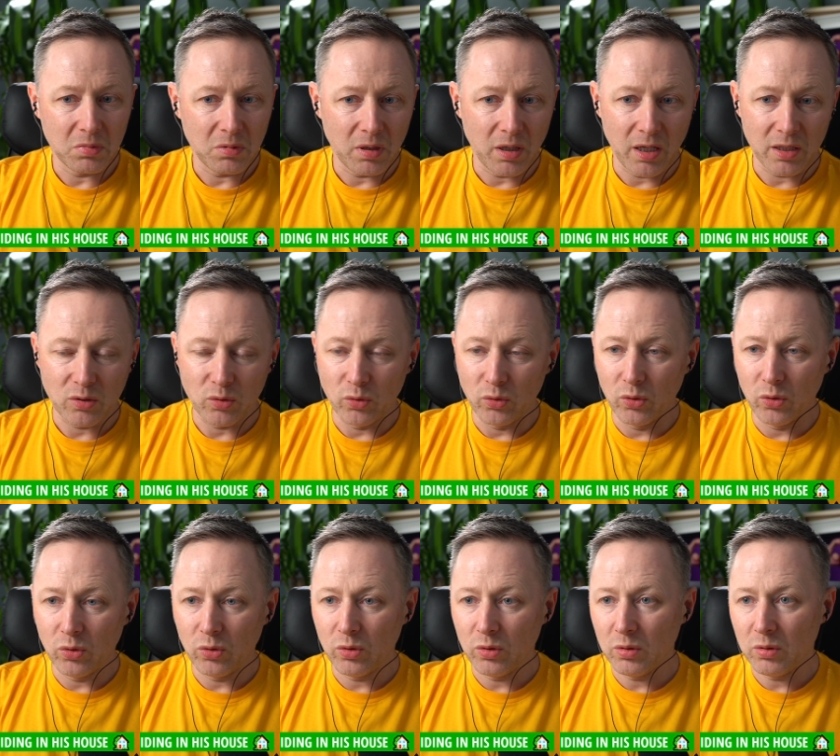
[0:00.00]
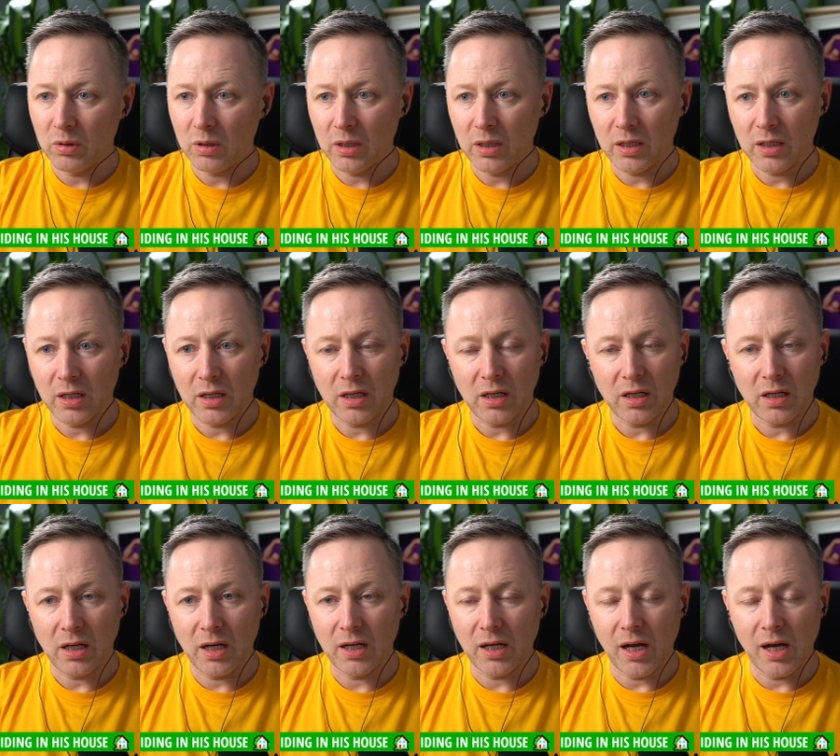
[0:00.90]
I don't know.
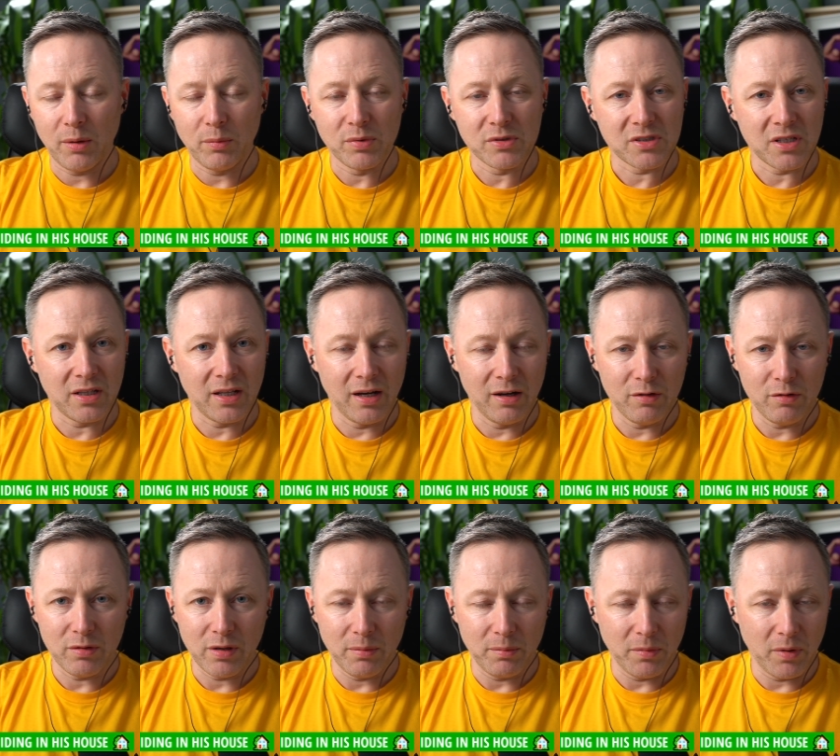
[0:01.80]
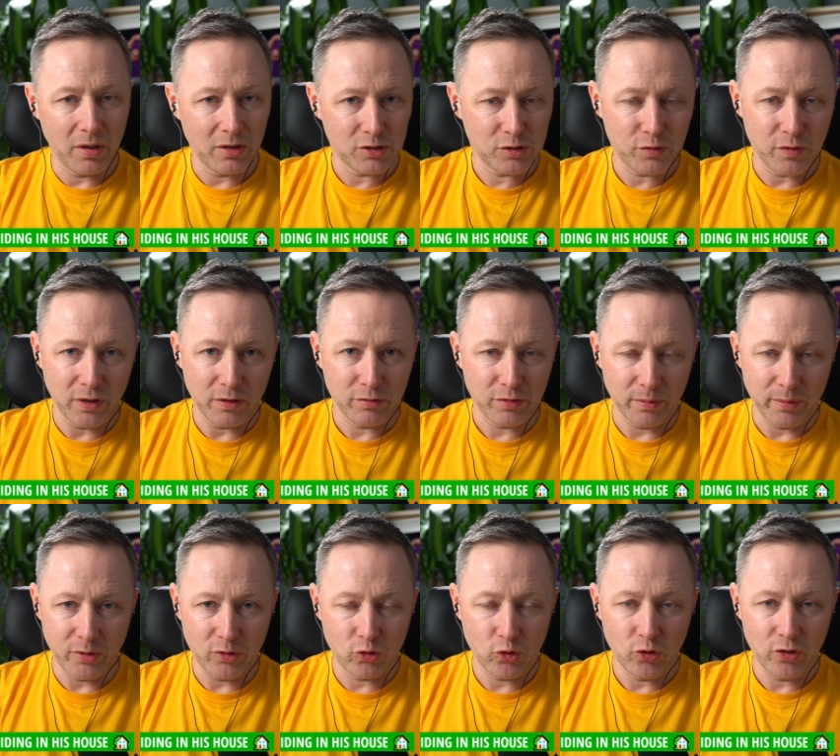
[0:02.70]
I, I was in that, that much fear for
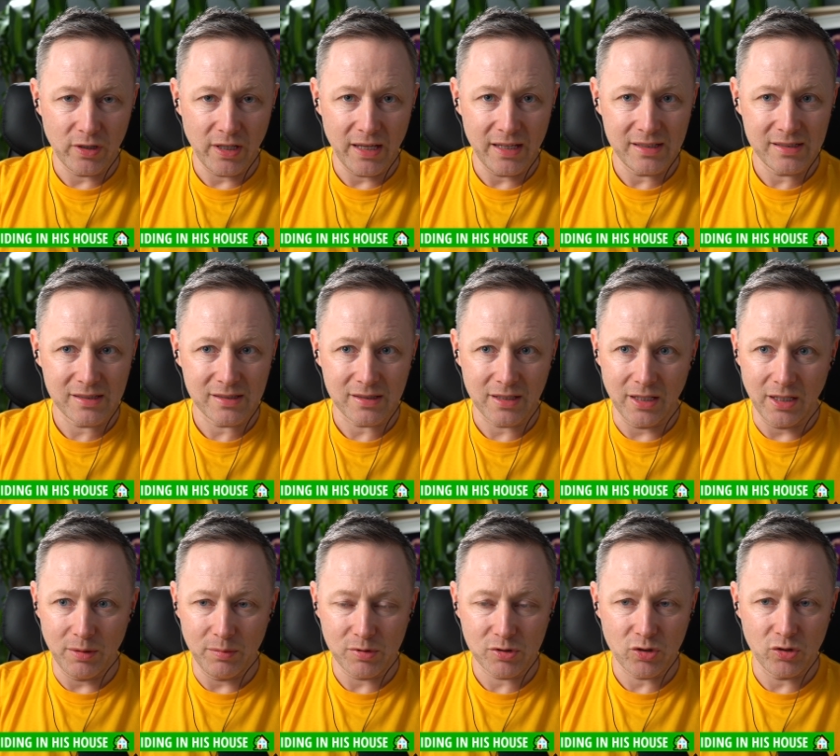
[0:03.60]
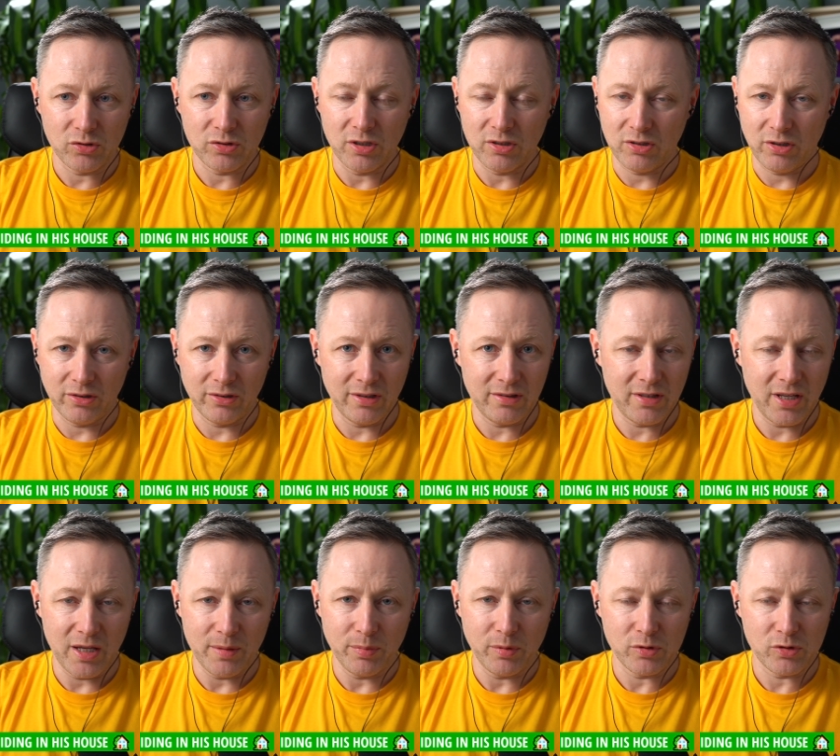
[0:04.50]
about two days that it was good to turn the
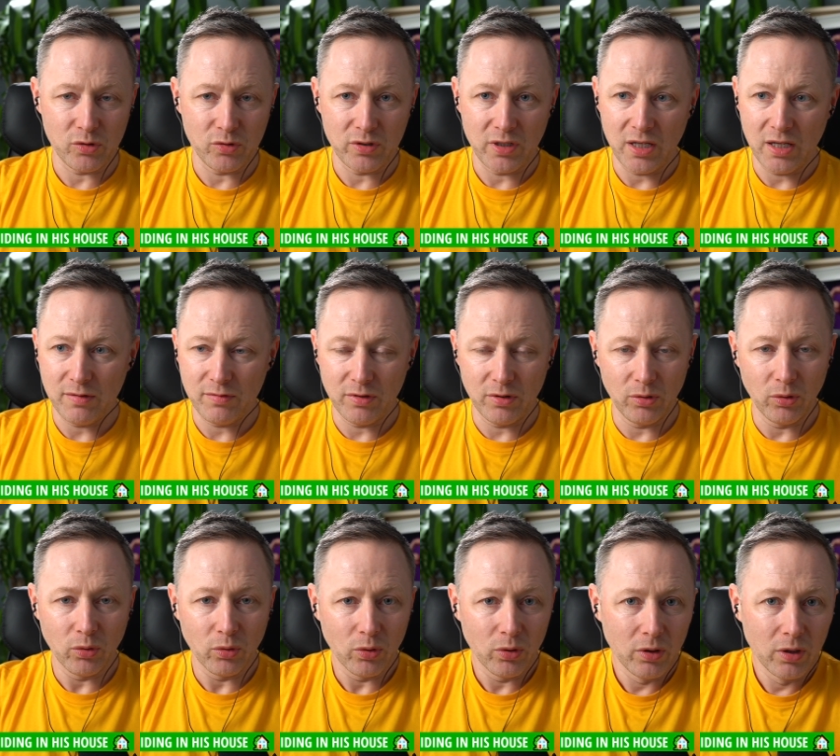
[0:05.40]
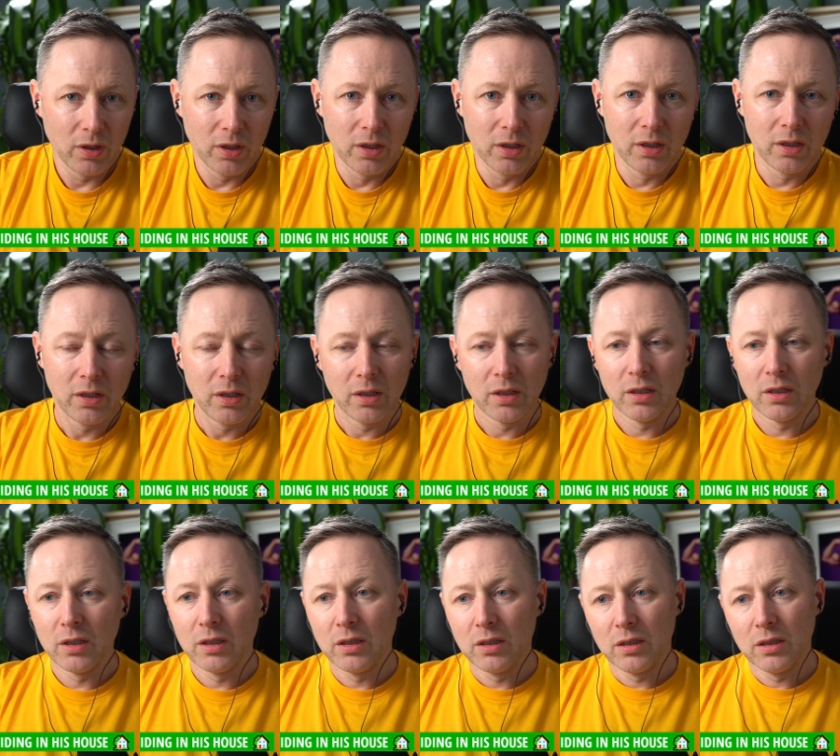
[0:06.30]
tables on you, even though
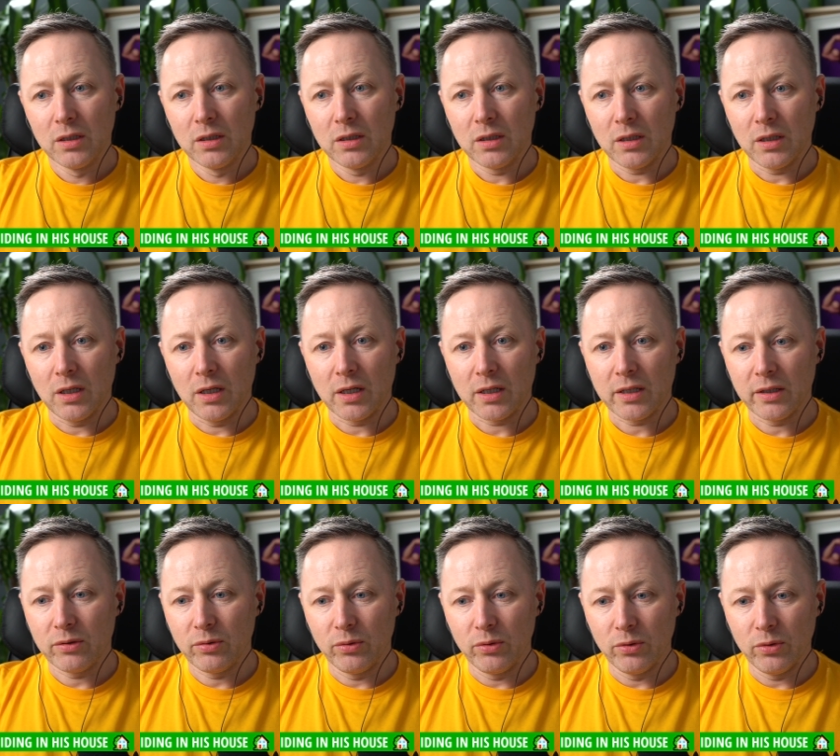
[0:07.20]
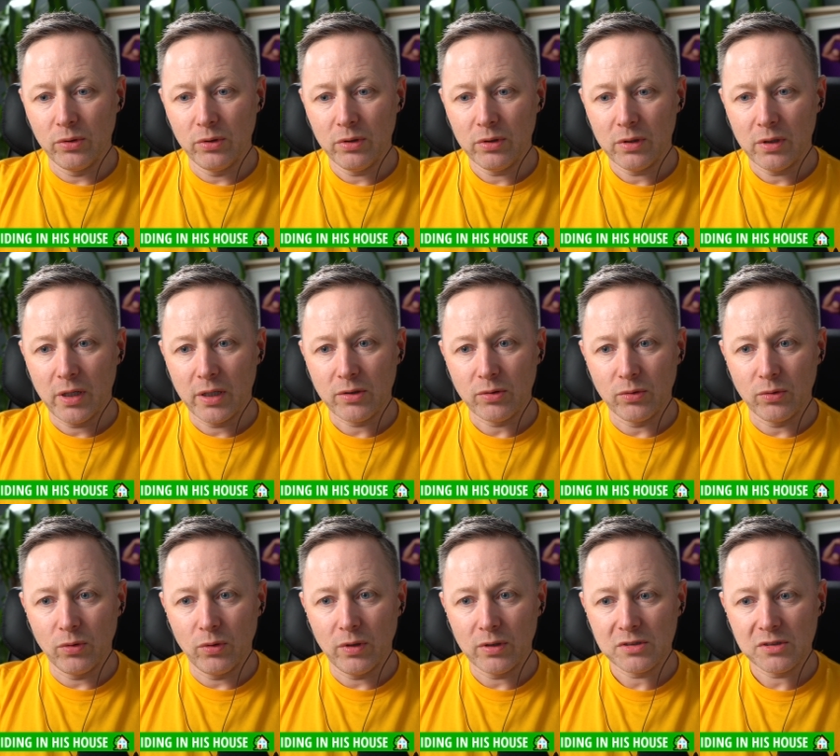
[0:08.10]
I don't know, I don't
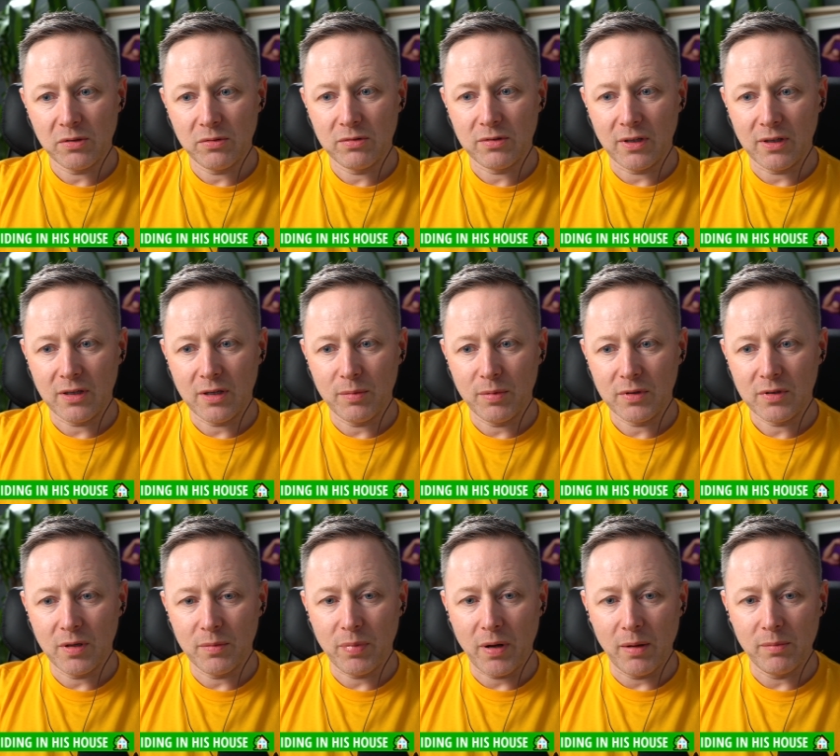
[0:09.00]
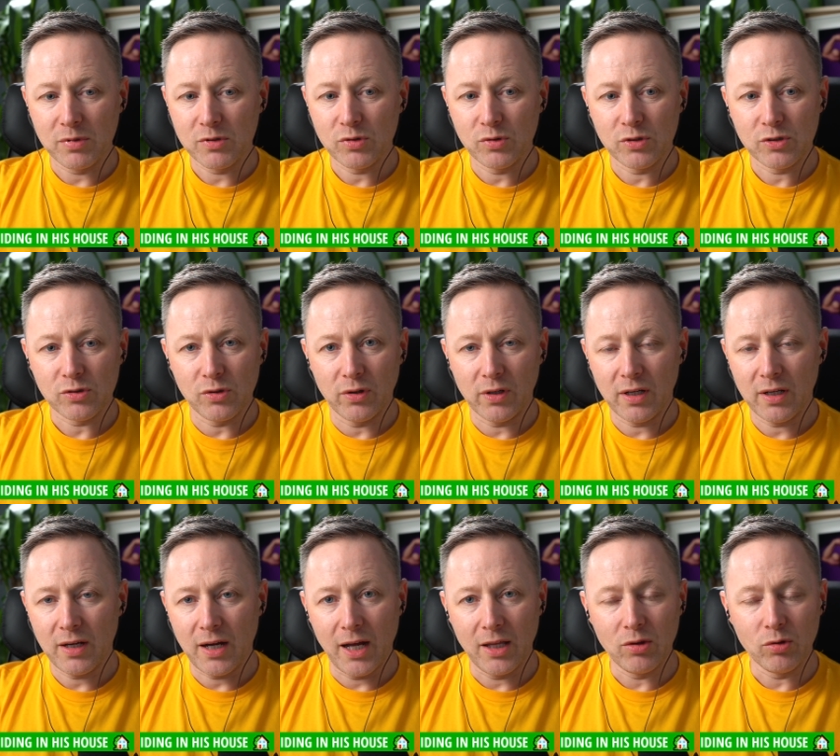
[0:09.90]
know, I still think about it, but I'm so sorry.
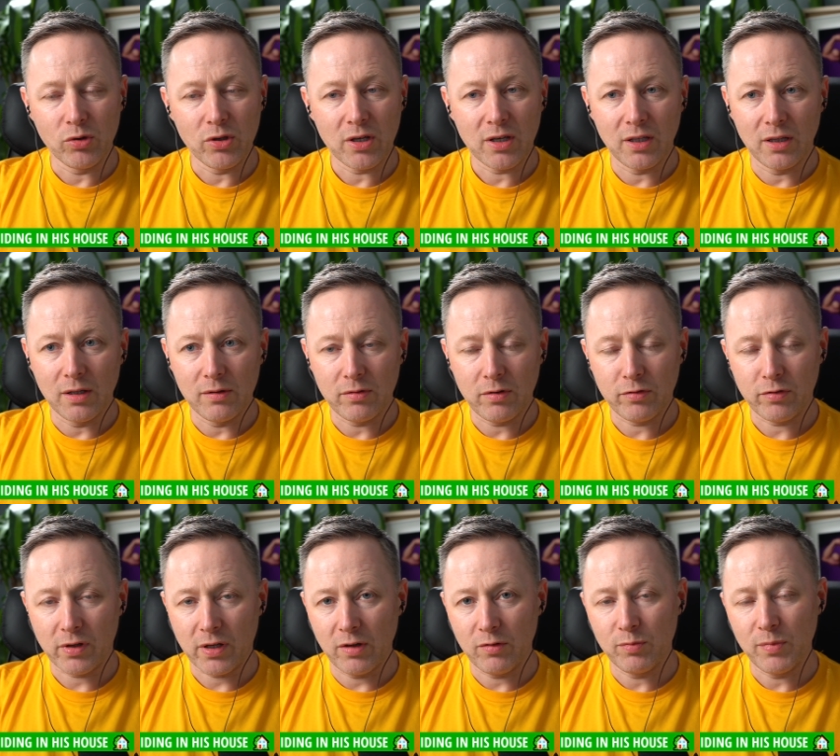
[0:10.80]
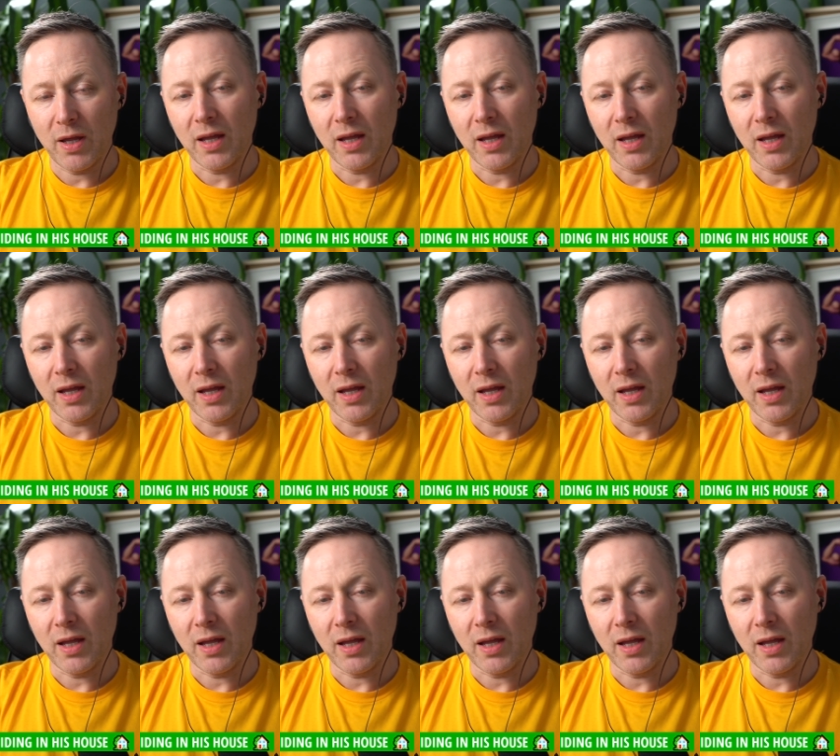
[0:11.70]
I know you could never forgive me.